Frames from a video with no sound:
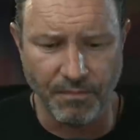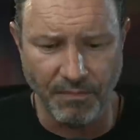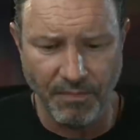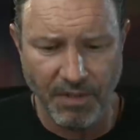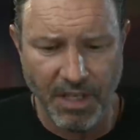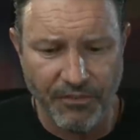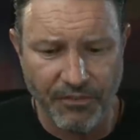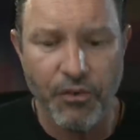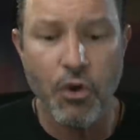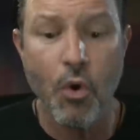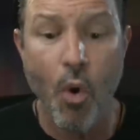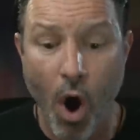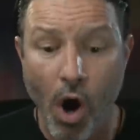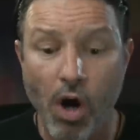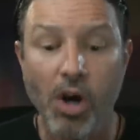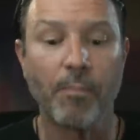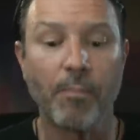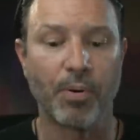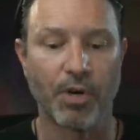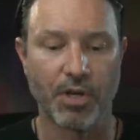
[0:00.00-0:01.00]
If you are
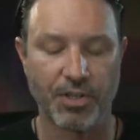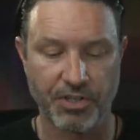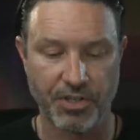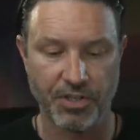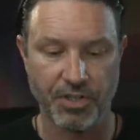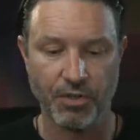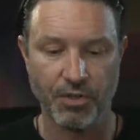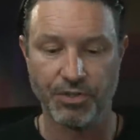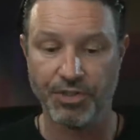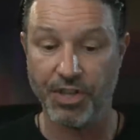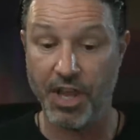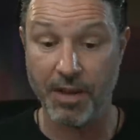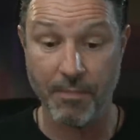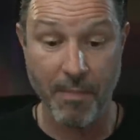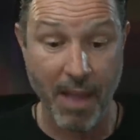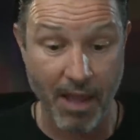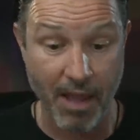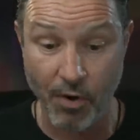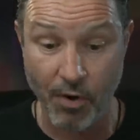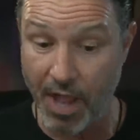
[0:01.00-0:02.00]
a person who's like,
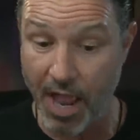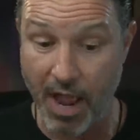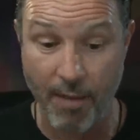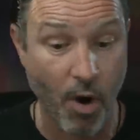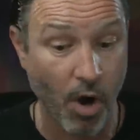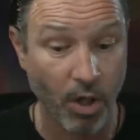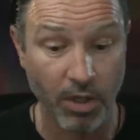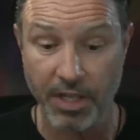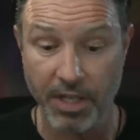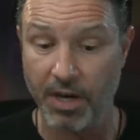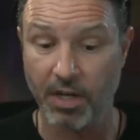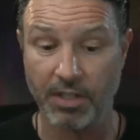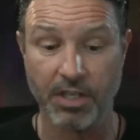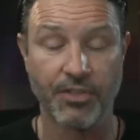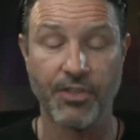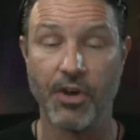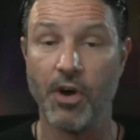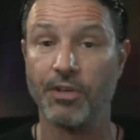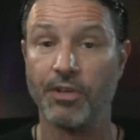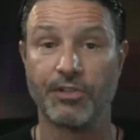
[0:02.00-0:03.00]
man, okay, I'm all in on
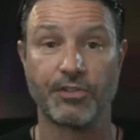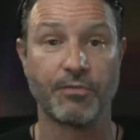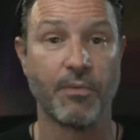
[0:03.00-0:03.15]
Catholicism.